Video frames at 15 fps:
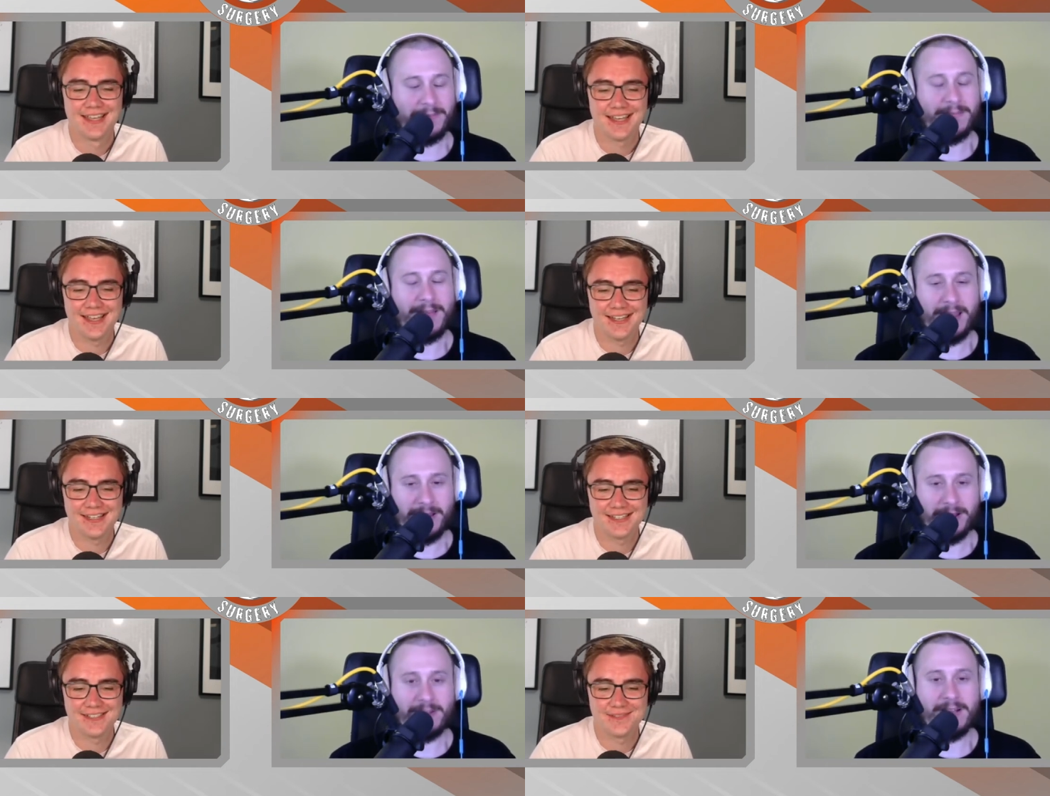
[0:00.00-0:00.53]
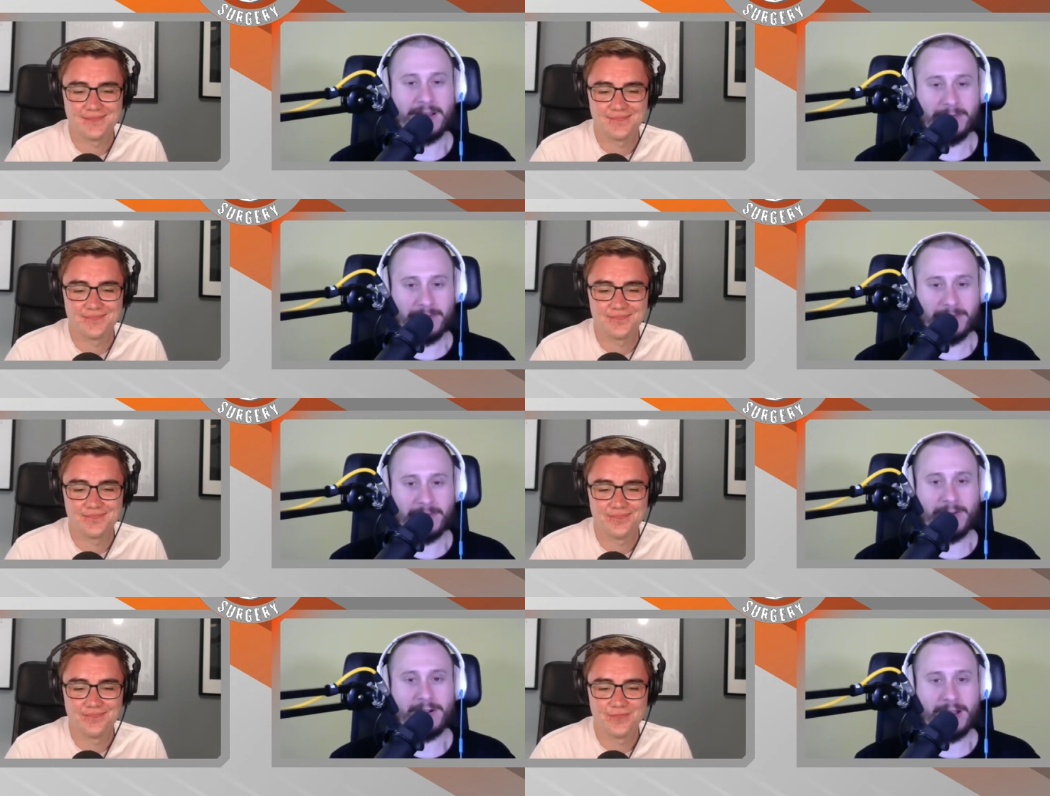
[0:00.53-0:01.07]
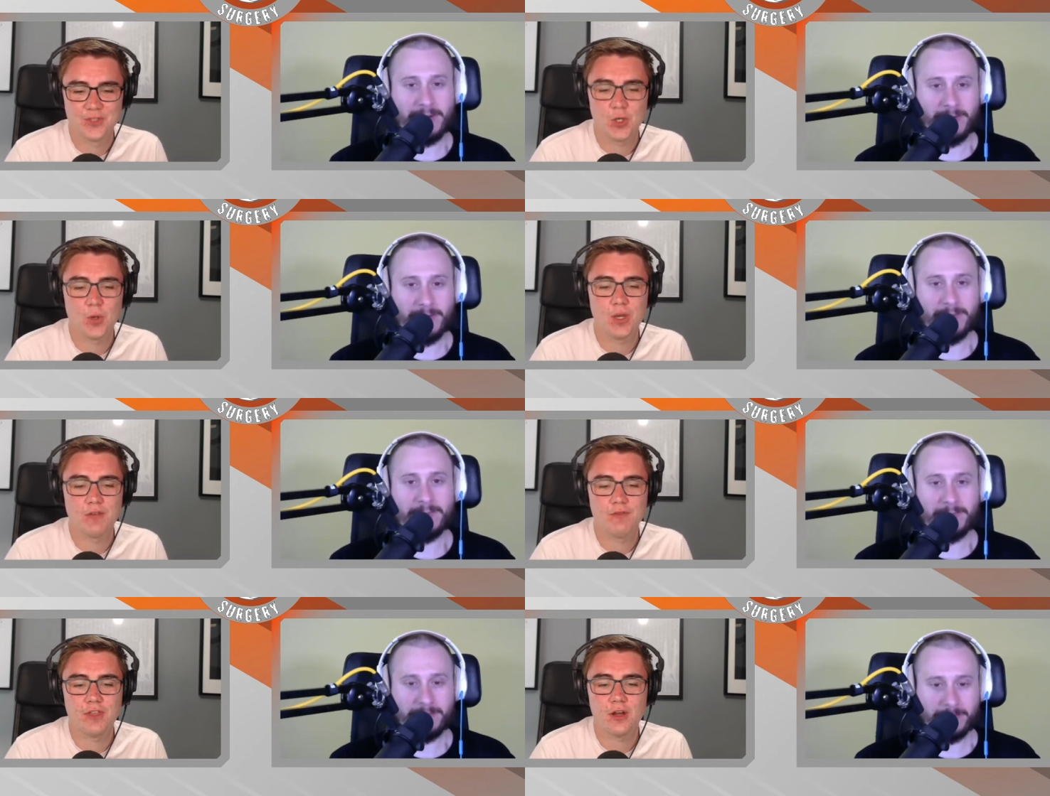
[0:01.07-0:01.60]
Speaker 1: No, fair. Um, all, right. all right.
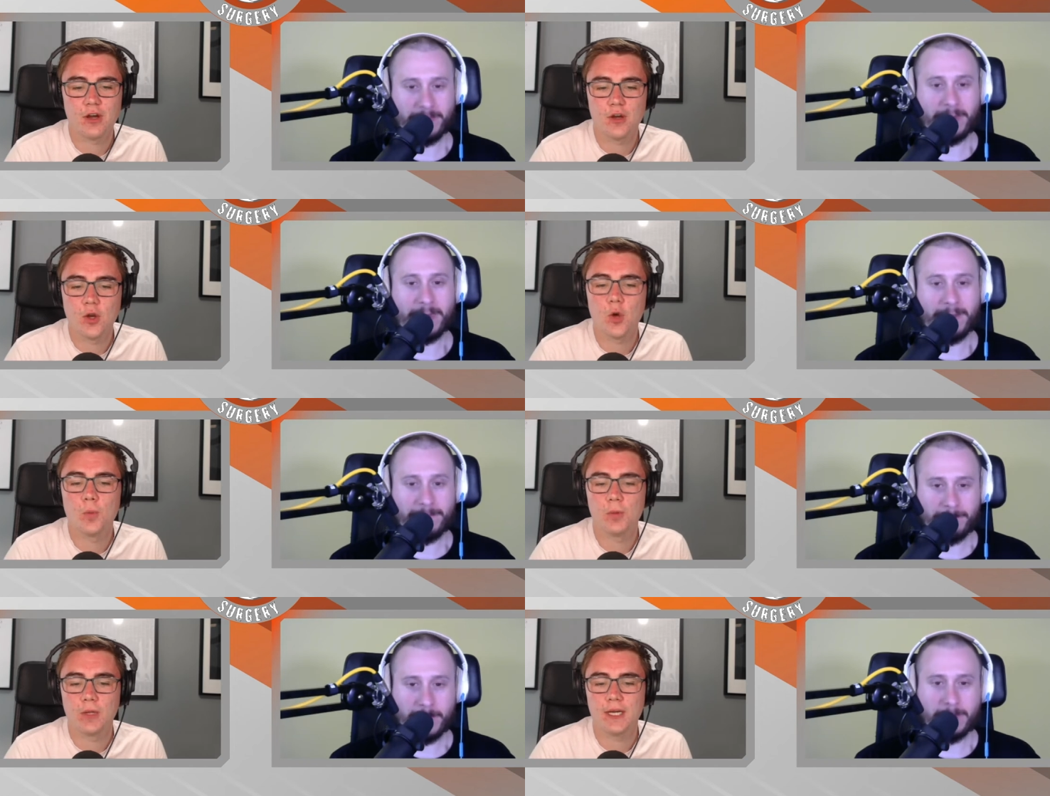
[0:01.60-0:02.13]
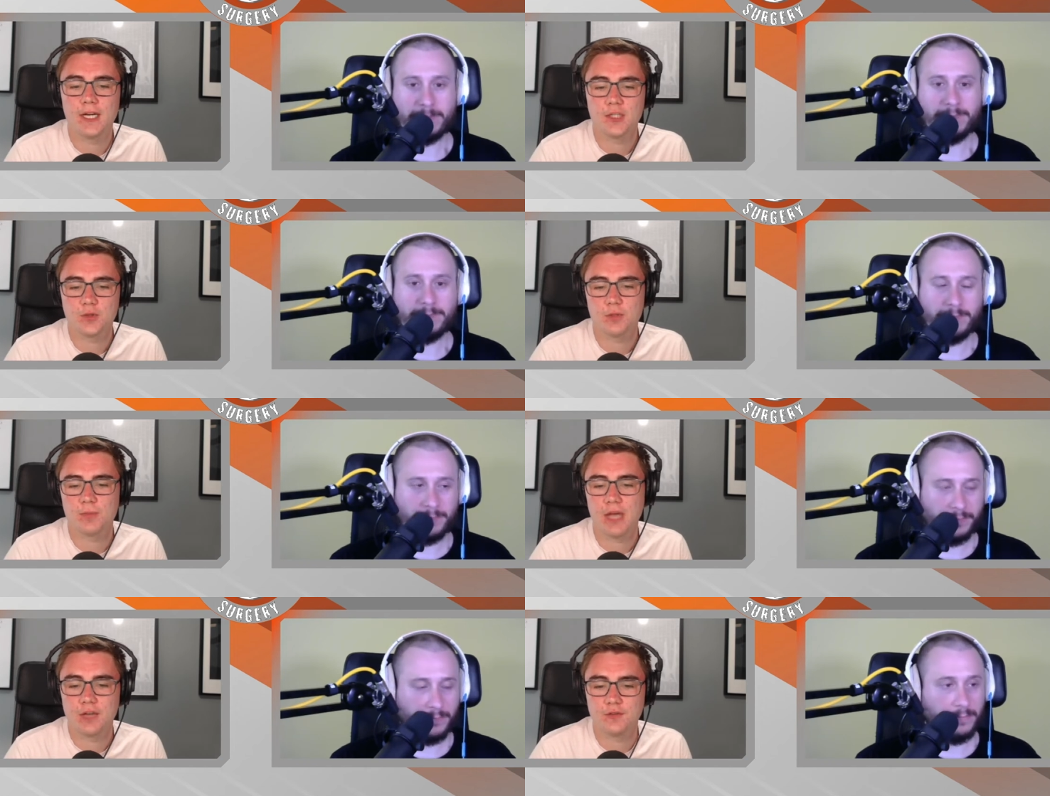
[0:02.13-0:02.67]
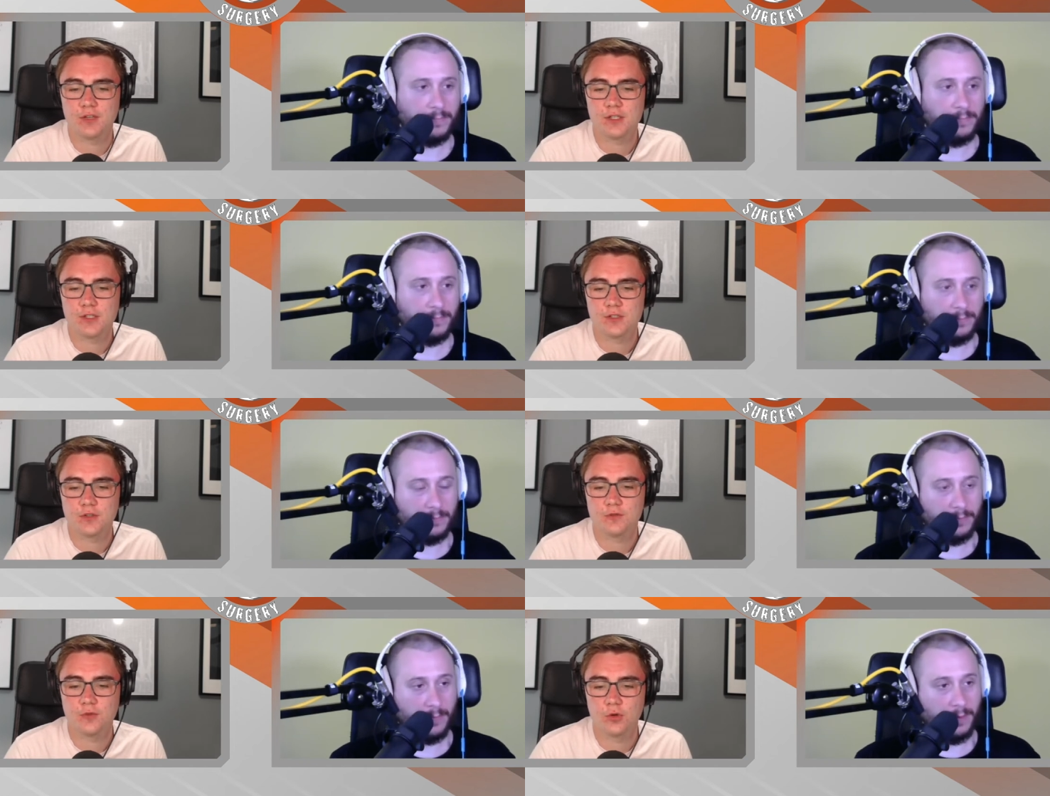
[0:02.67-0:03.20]
So if there are no players with bad
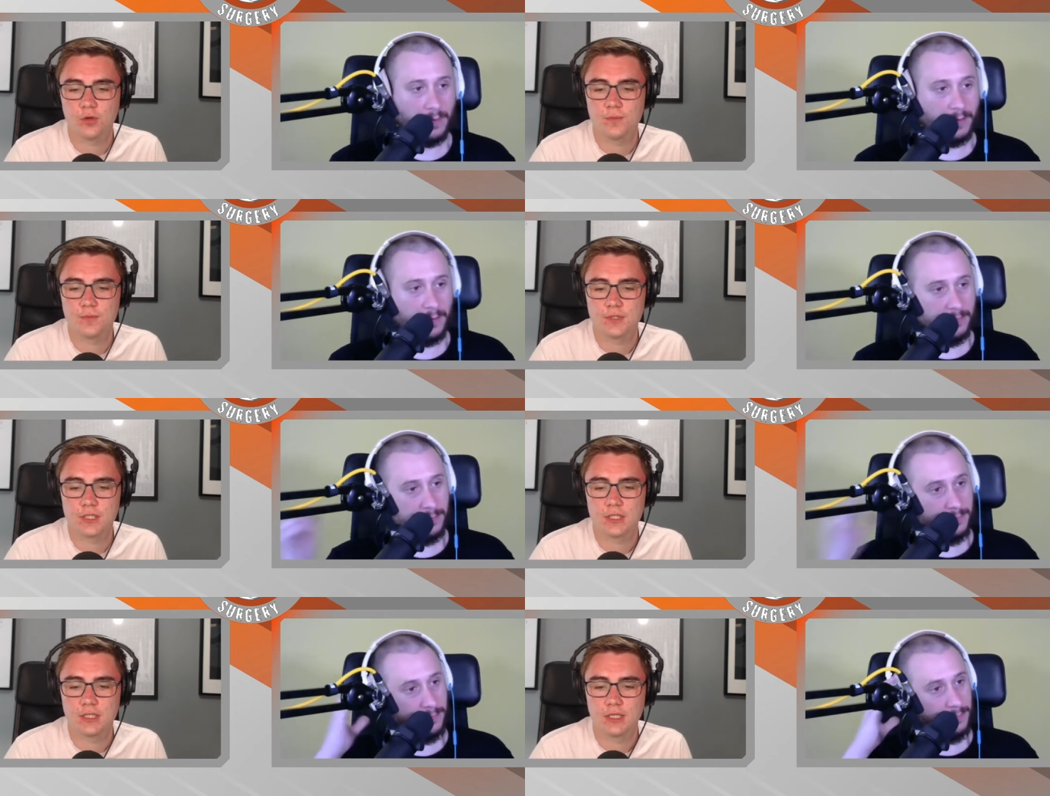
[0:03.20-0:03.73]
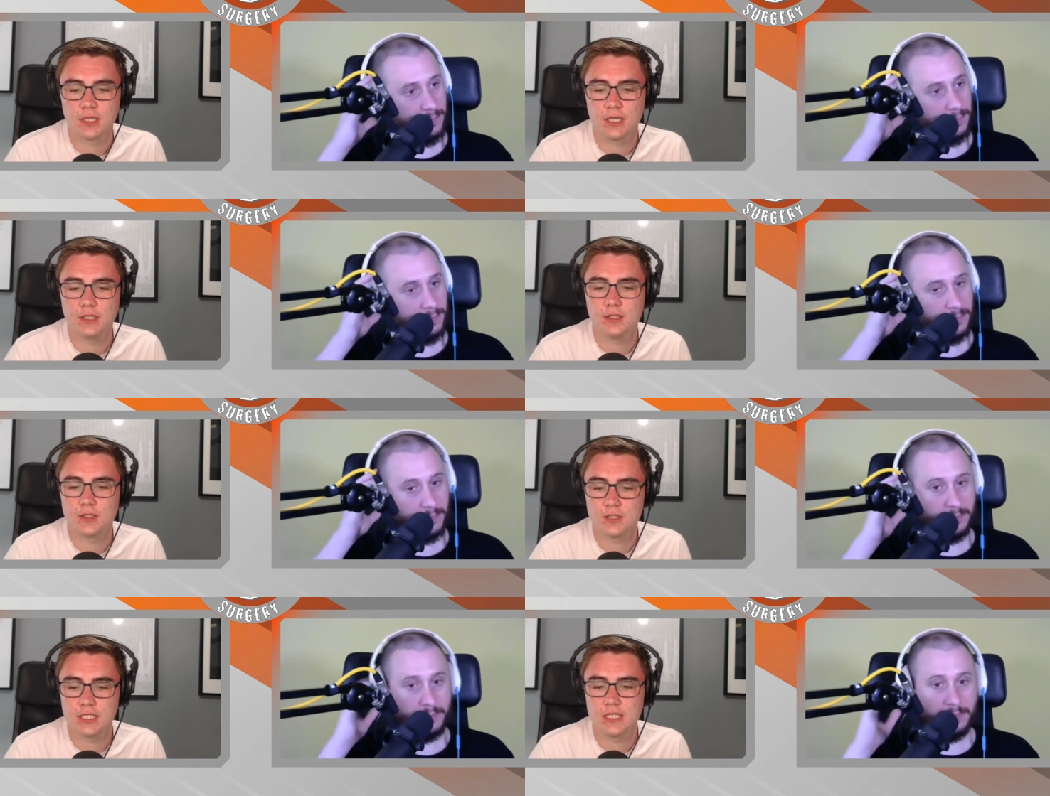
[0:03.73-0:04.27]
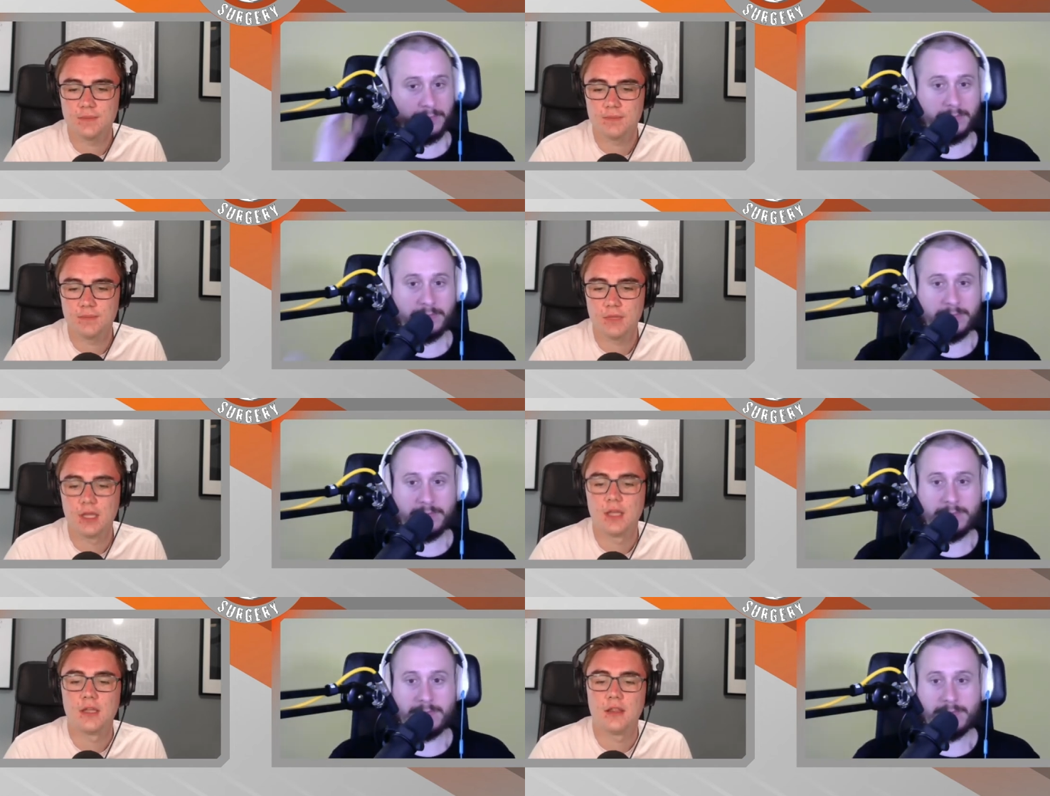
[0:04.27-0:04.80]
fixtures or forms in your team,